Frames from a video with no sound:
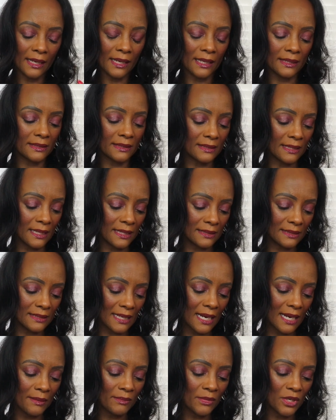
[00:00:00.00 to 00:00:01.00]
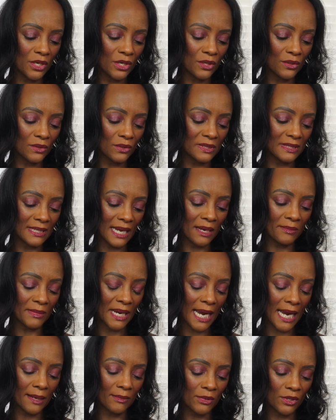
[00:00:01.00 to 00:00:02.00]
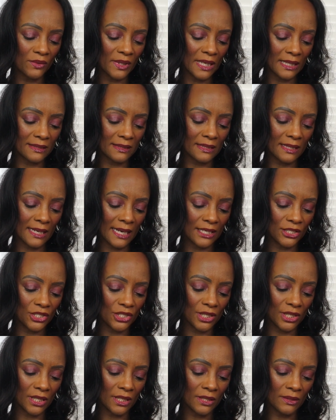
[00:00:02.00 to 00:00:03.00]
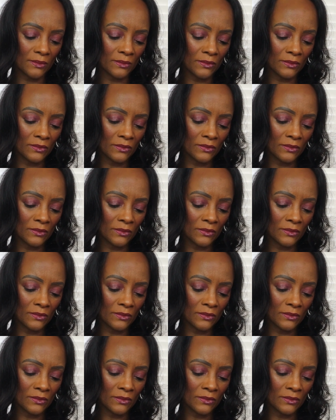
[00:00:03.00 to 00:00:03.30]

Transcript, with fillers: It says same name, new destination.